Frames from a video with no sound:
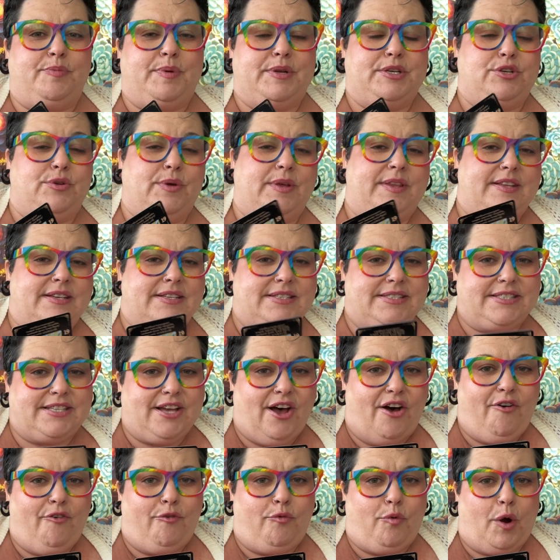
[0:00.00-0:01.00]
been doing this
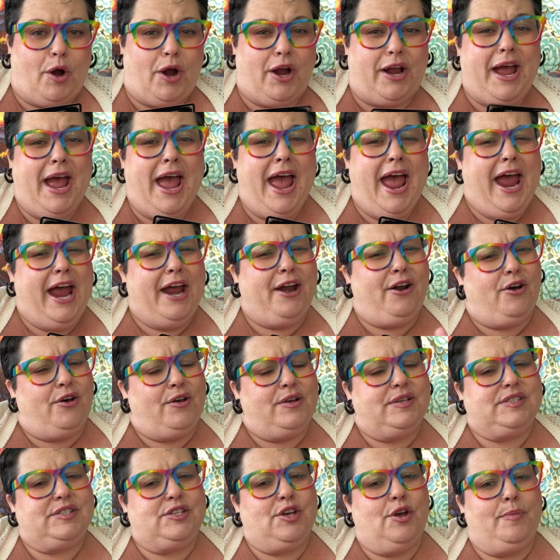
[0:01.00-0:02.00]
self work, and
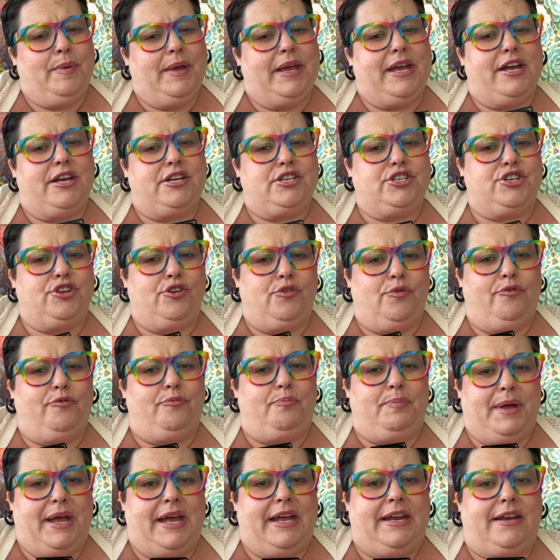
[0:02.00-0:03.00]
also because you've
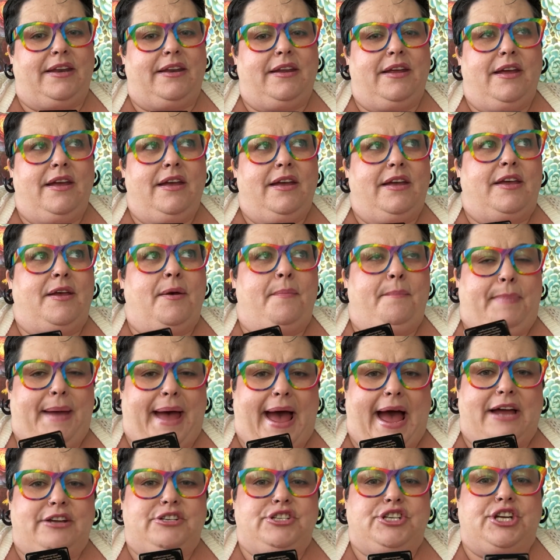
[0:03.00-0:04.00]
been
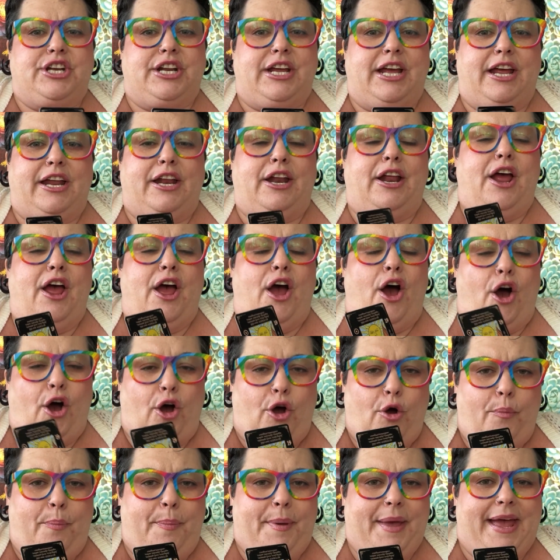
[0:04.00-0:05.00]
compassionate,
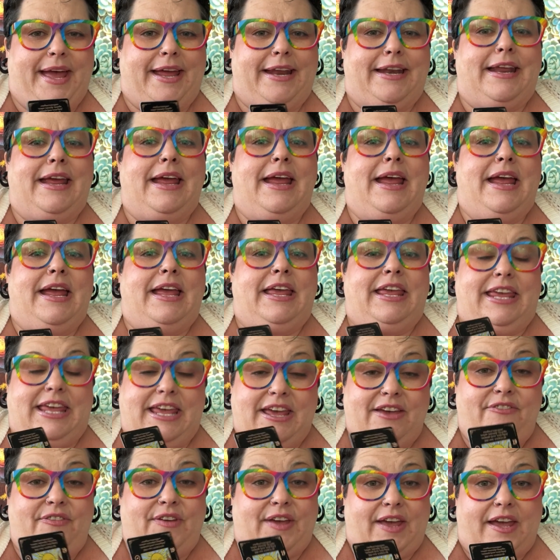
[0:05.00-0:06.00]
open,
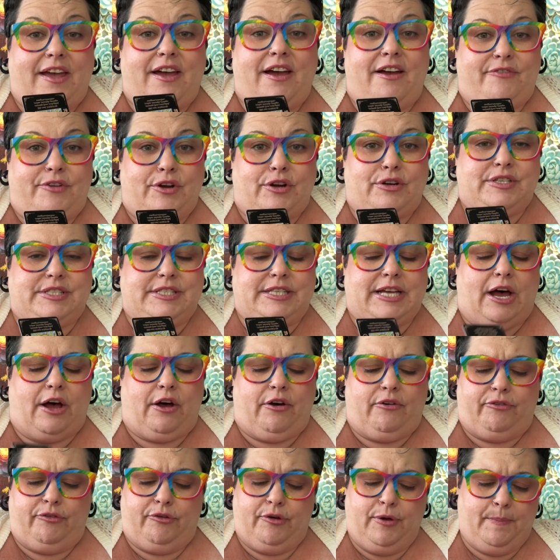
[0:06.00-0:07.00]
giving of
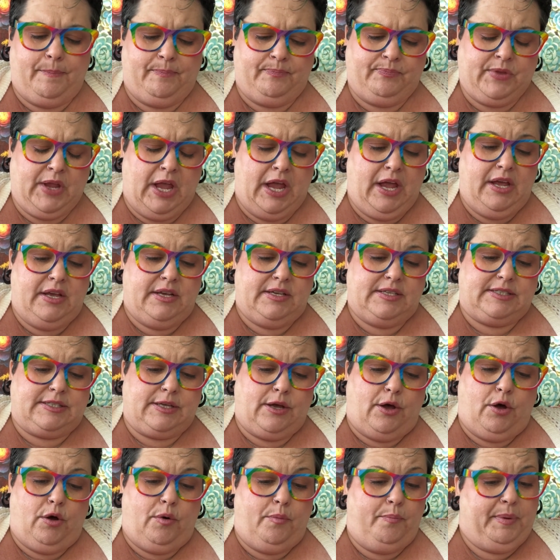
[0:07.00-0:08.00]
yourself.
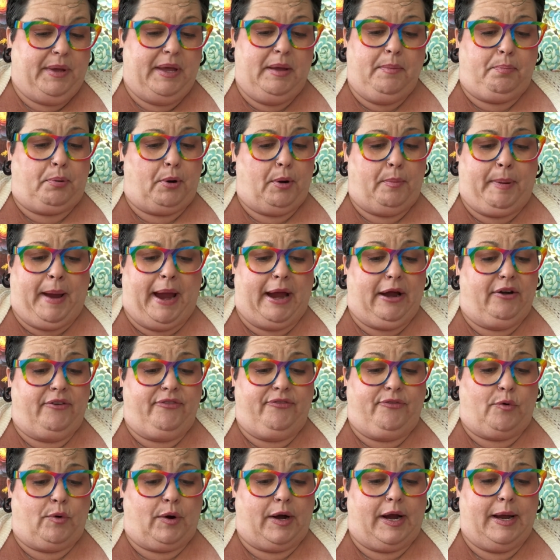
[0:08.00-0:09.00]
So be prepared
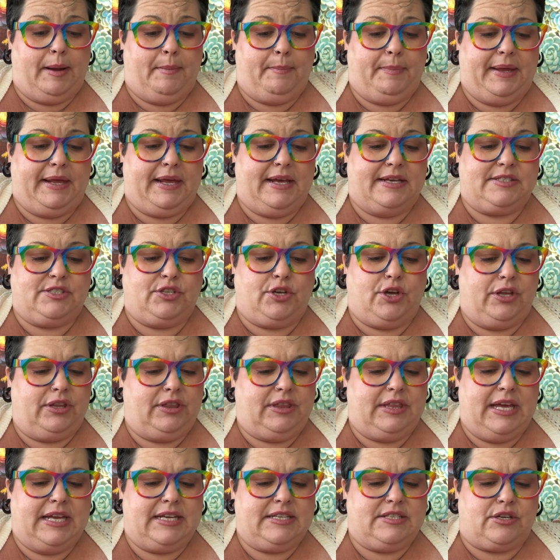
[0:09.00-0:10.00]
for it because good
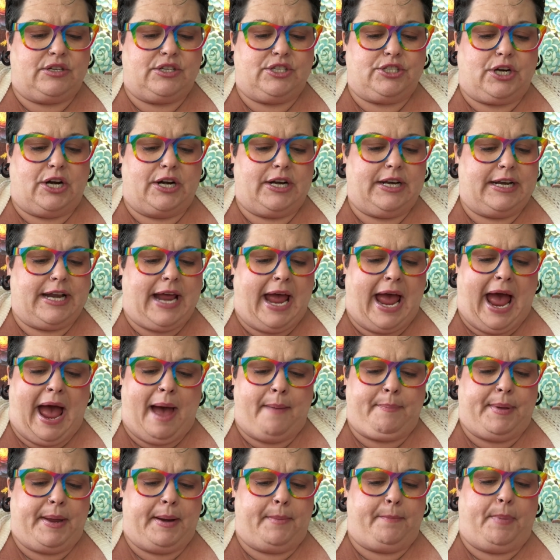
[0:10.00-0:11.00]
things are starting to
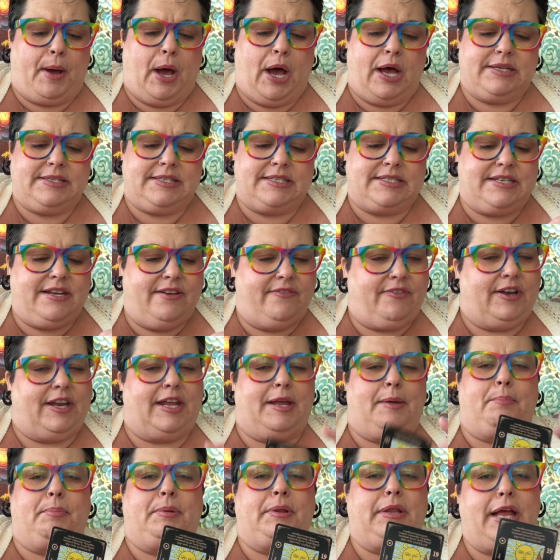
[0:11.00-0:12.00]
happen.
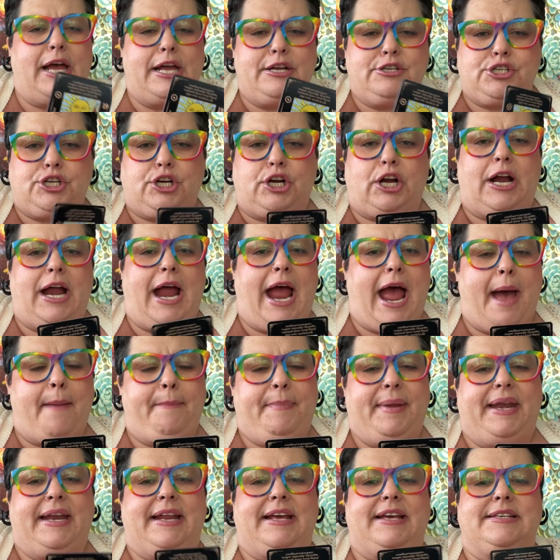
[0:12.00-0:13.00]
Positivity, pleasure,
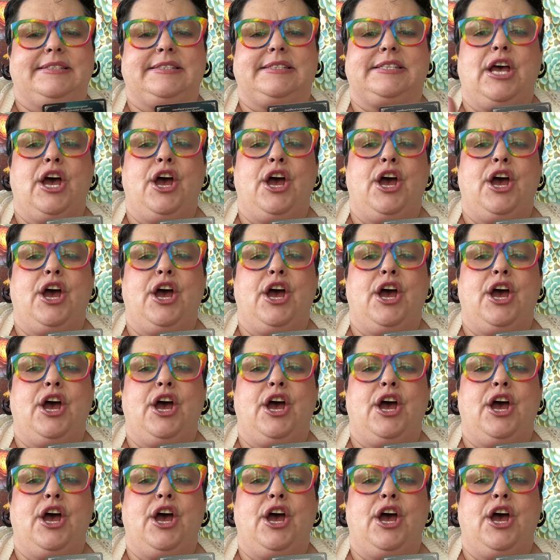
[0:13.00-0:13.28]
happiness.